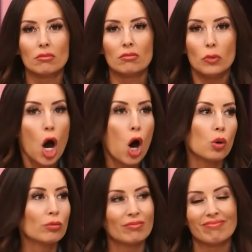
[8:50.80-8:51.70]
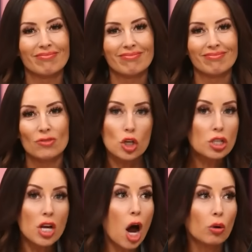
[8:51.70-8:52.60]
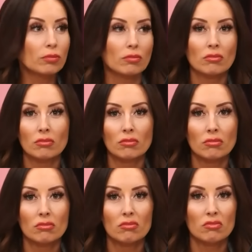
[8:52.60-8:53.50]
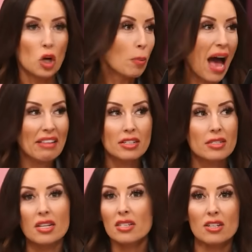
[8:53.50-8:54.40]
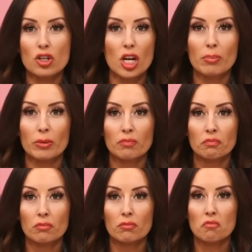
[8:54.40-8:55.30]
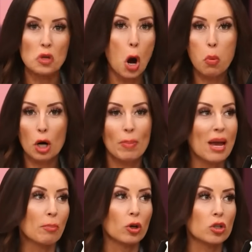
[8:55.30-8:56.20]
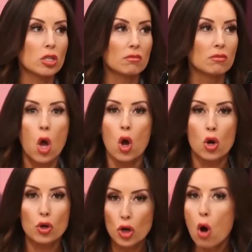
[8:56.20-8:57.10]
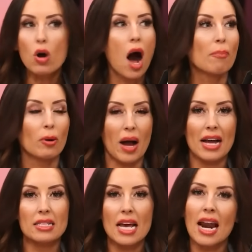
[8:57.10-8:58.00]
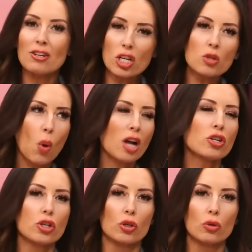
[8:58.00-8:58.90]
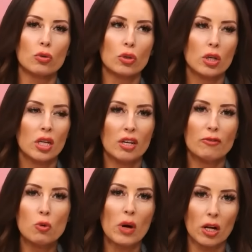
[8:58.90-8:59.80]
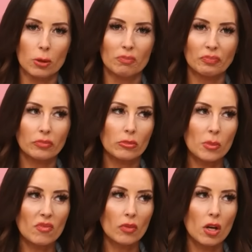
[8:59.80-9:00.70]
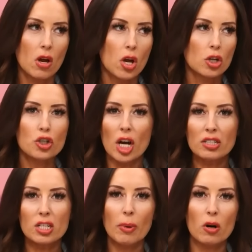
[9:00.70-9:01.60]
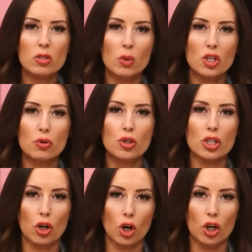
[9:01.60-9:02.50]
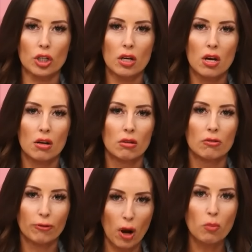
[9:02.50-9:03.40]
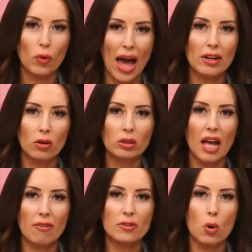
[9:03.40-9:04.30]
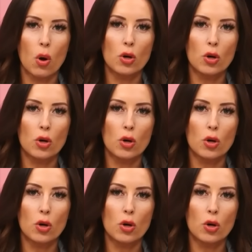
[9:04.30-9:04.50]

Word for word: No. Just no. No path to citizenship, no work papers, no compromise. And I just want you, if you will, juxtapose what you just heard from radical left